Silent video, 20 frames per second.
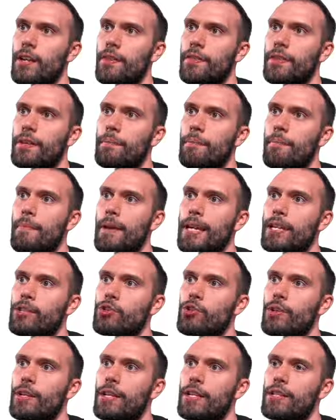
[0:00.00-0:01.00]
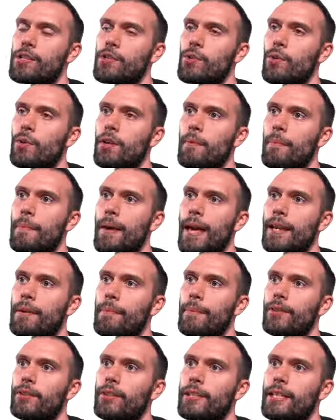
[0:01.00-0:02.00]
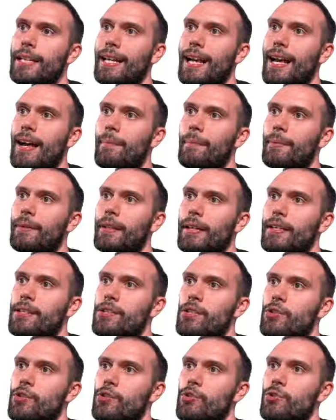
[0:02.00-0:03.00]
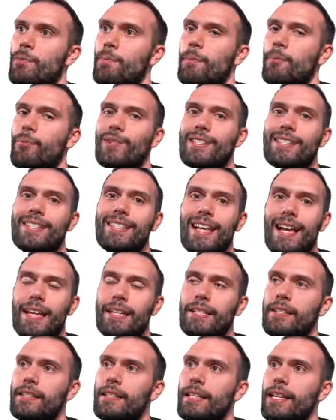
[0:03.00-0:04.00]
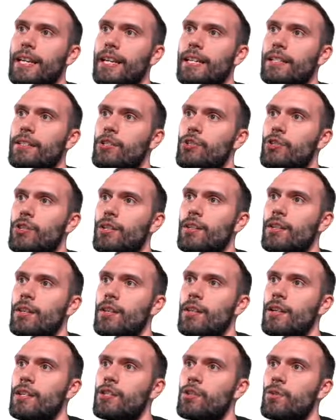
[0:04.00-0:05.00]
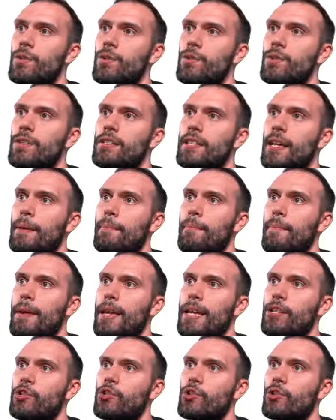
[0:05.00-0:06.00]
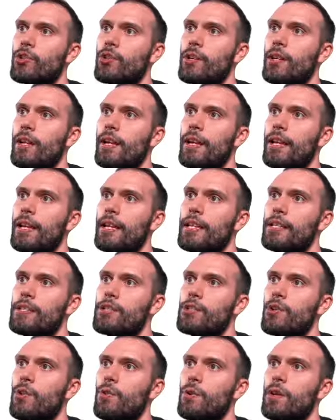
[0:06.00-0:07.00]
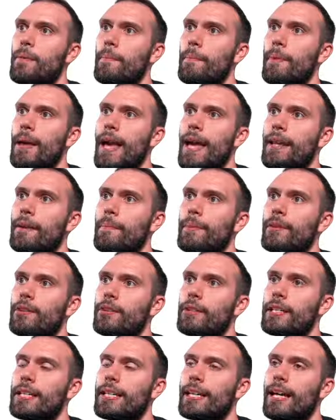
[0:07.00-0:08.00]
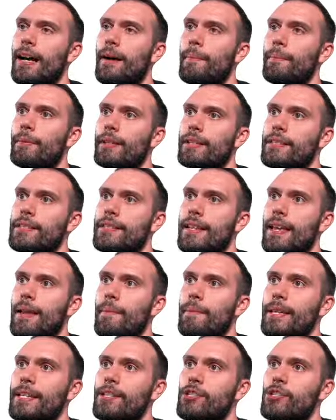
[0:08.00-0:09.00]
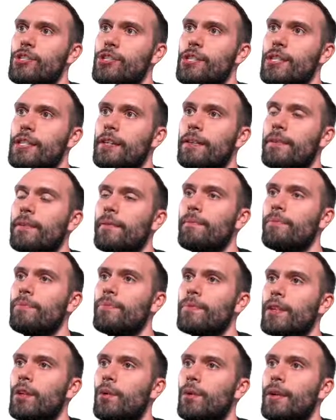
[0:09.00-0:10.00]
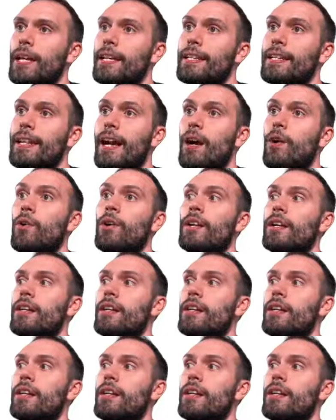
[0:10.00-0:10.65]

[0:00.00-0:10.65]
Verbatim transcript: the major histocompatibility complex to present the antigen. So it uses a major histocompatibility complex, an MHC. Okay, now